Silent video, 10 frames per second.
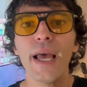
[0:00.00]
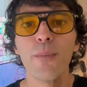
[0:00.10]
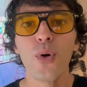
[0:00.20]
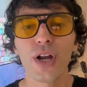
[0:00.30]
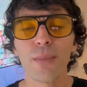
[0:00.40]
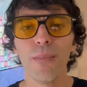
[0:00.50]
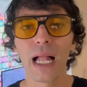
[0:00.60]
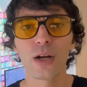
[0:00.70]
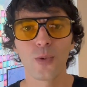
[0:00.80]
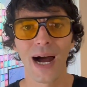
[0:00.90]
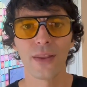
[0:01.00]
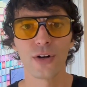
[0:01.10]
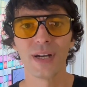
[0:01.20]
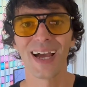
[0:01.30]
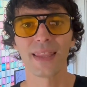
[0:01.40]
Put a bell around their
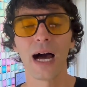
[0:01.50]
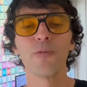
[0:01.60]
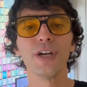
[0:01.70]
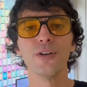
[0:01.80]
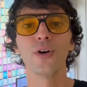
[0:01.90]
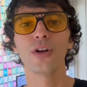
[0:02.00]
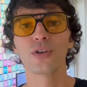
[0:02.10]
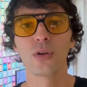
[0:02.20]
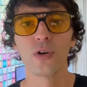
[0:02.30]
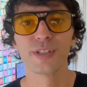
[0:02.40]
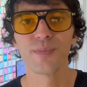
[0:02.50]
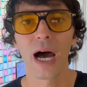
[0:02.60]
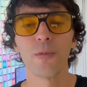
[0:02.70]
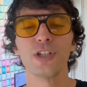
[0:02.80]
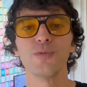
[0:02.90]
neck. That way you know they're close by,
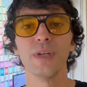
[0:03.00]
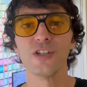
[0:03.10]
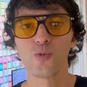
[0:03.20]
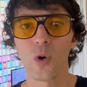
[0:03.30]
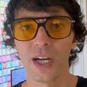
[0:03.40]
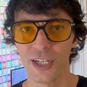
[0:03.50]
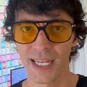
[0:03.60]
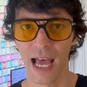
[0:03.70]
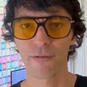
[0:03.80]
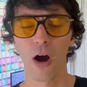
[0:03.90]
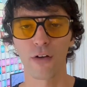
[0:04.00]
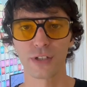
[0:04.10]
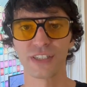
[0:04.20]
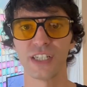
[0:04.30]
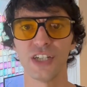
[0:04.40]
which means what? You can have
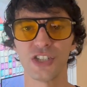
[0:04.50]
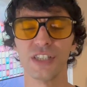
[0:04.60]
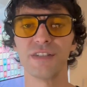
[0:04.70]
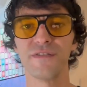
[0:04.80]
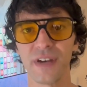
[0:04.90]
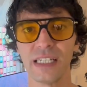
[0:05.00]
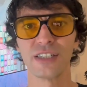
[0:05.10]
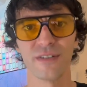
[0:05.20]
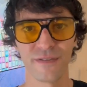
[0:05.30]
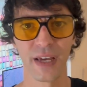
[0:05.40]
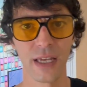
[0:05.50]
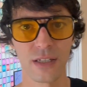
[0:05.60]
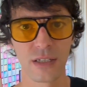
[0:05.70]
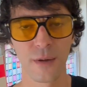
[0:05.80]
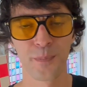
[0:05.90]
conversations face to face.